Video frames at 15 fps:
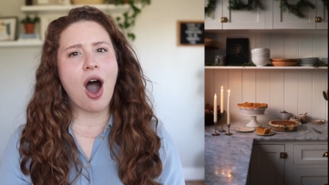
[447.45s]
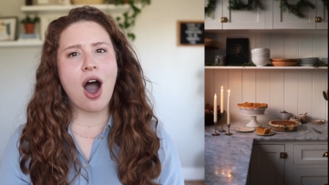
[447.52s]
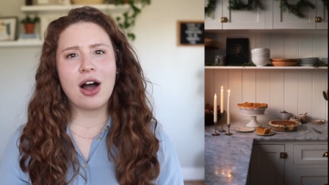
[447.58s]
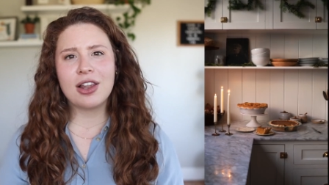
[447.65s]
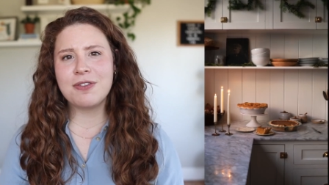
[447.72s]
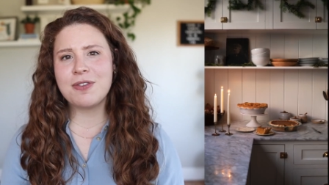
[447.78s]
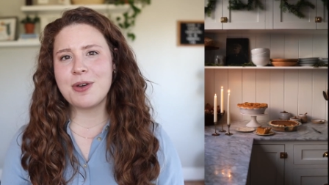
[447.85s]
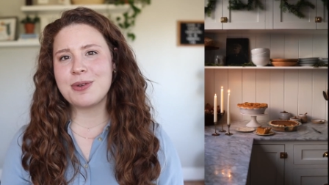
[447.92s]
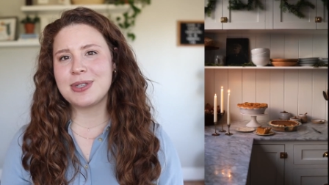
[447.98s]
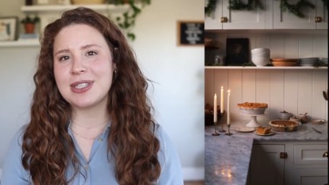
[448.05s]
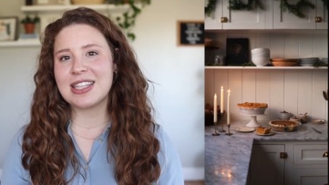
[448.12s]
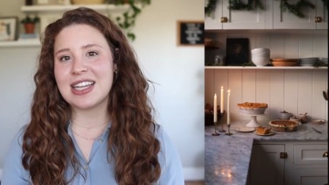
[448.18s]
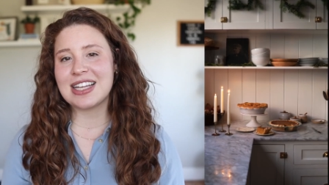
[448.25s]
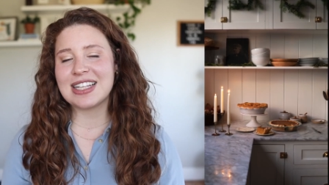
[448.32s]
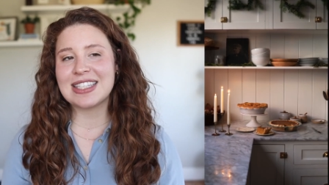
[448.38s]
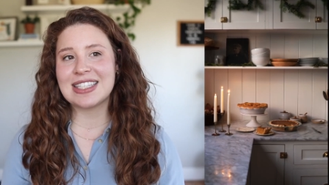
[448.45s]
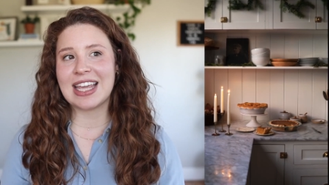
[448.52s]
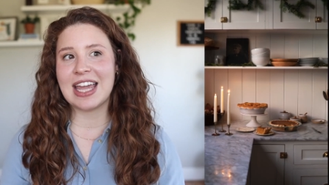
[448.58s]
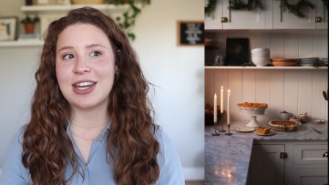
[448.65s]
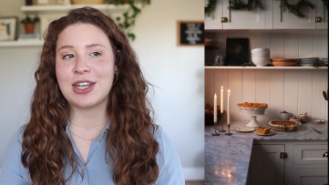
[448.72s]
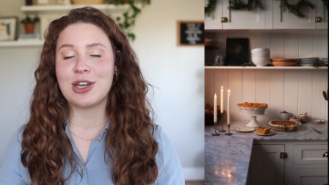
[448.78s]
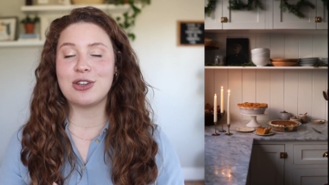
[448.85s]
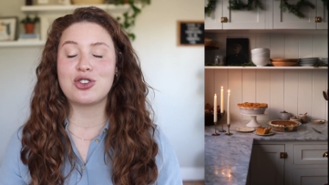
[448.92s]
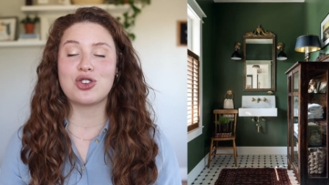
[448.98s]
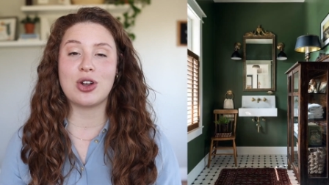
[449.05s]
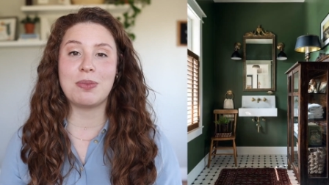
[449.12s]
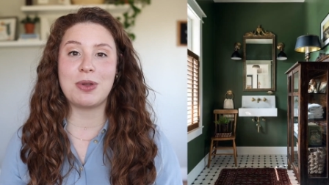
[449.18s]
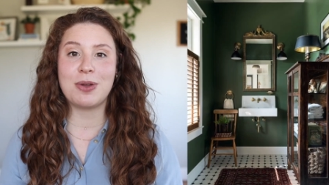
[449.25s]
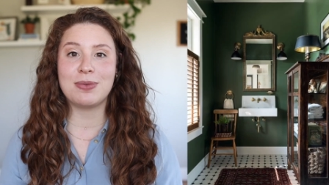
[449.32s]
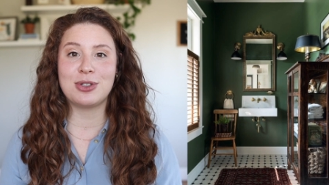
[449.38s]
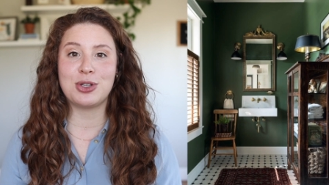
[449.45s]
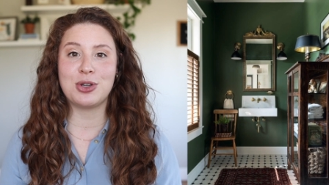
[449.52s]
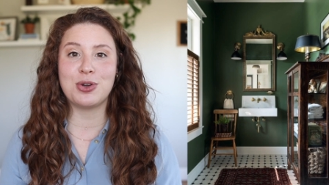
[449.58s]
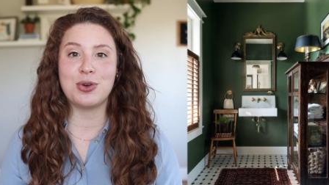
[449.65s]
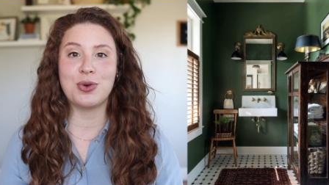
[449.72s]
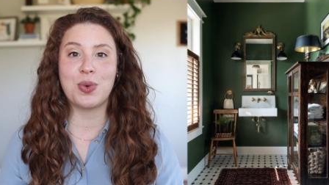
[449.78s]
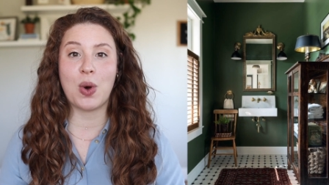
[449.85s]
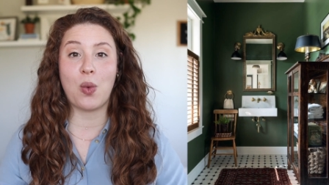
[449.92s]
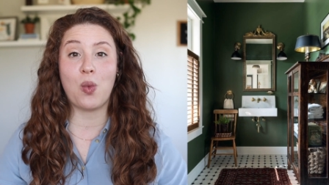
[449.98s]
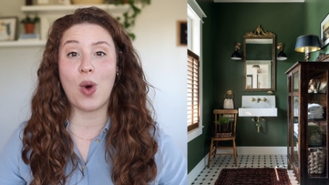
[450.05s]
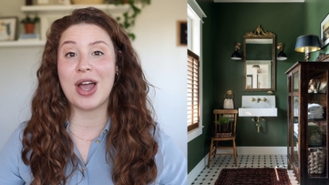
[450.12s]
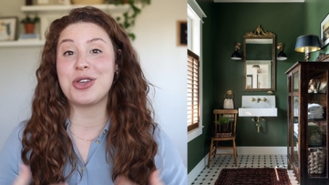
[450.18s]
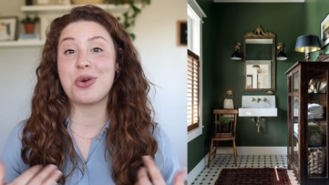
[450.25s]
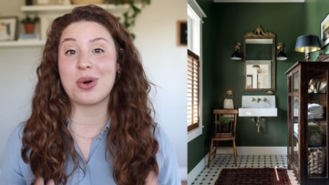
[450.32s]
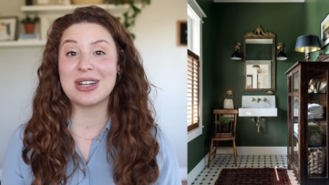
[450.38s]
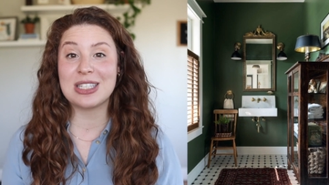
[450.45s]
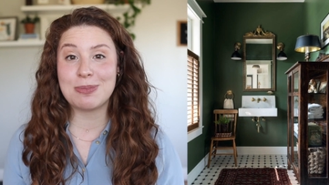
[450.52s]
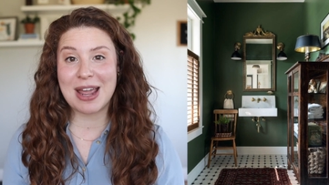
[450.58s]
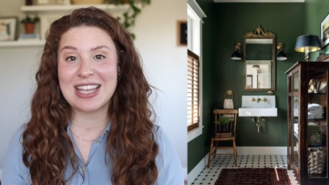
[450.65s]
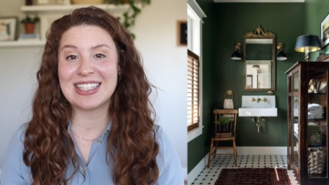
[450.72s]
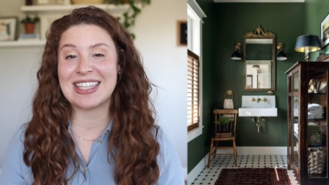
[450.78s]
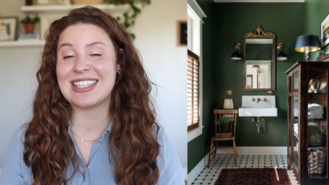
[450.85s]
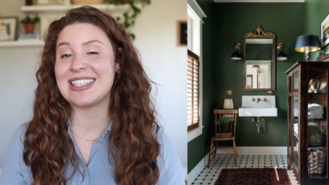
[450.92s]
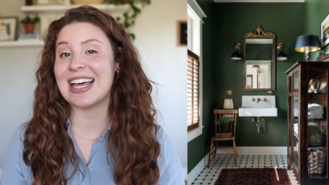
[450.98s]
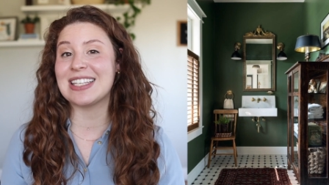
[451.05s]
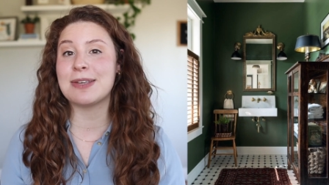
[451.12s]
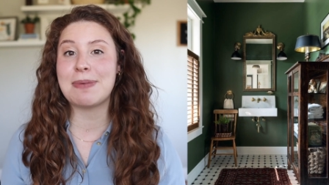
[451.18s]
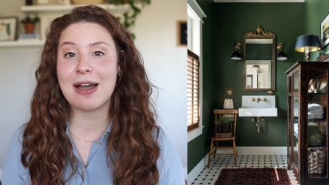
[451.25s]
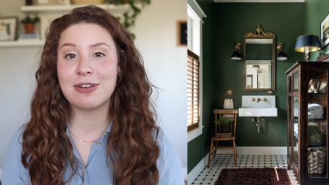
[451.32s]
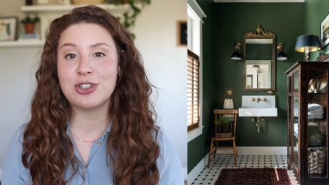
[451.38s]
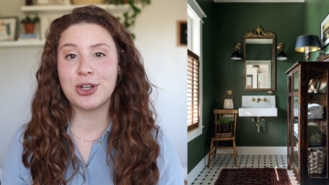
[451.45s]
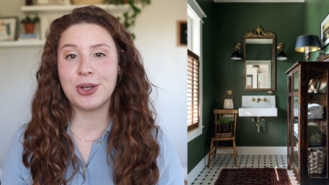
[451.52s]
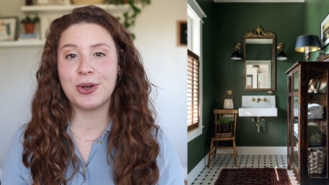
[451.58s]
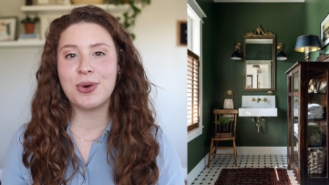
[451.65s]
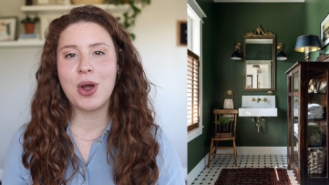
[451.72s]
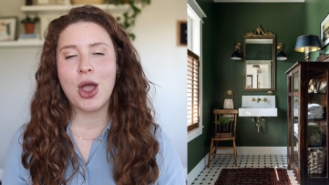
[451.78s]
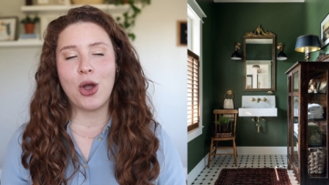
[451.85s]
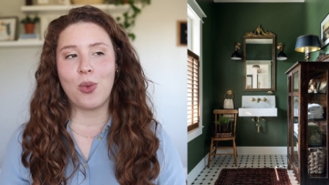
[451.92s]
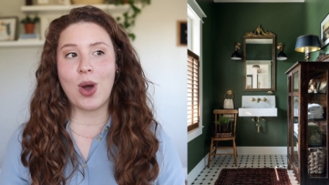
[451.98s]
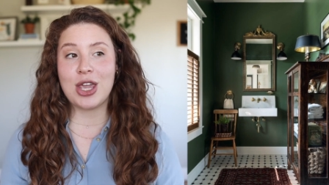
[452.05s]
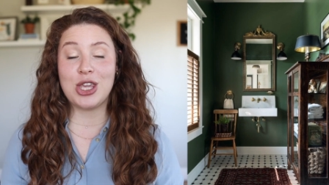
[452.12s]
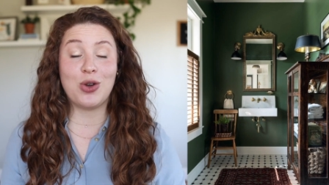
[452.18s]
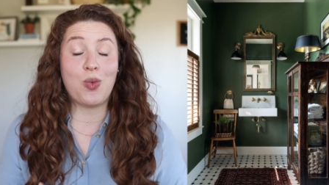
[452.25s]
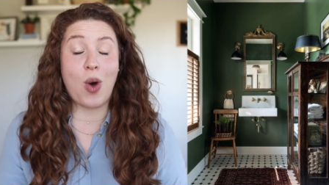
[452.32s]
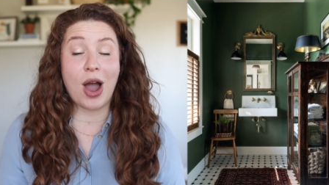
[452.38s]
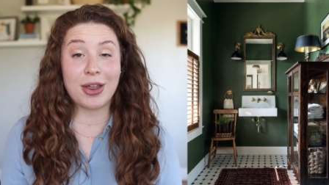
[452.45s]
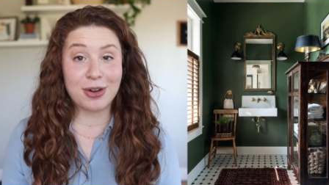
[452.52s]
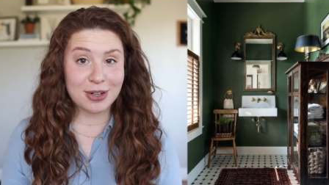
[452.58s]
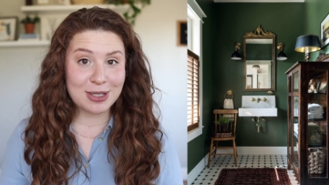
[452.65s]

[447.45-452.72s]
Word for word: All of those things can contribute to what your space says about you, what you want your